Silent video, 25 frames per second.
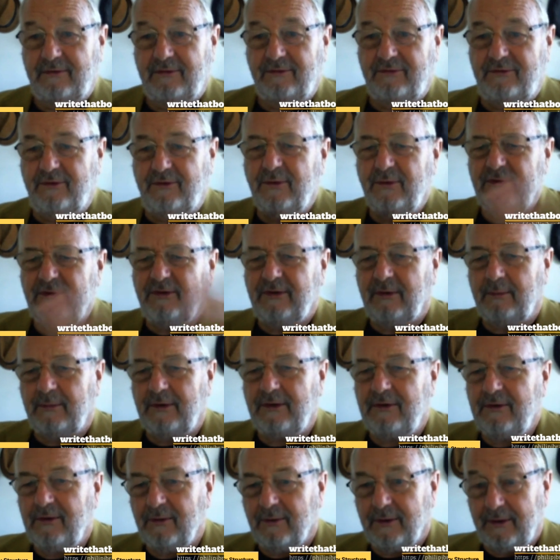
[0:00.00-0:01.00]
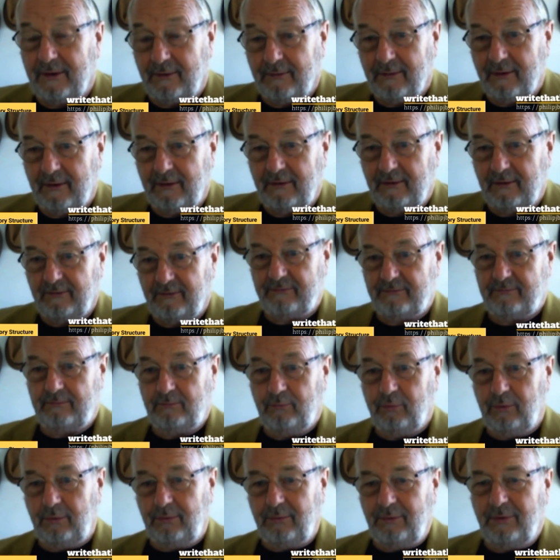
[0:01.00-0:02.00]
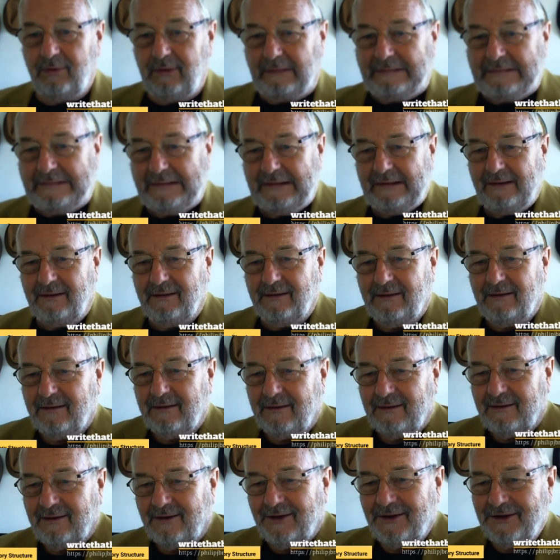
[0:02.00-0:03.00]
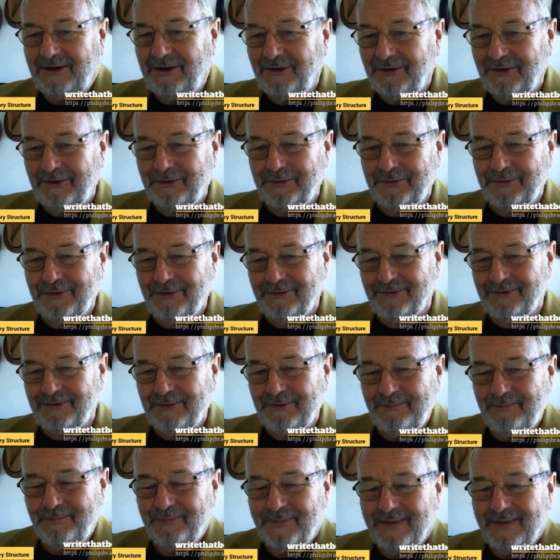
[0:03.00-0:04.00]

Because doing something new on our own is, whoo, can I do this?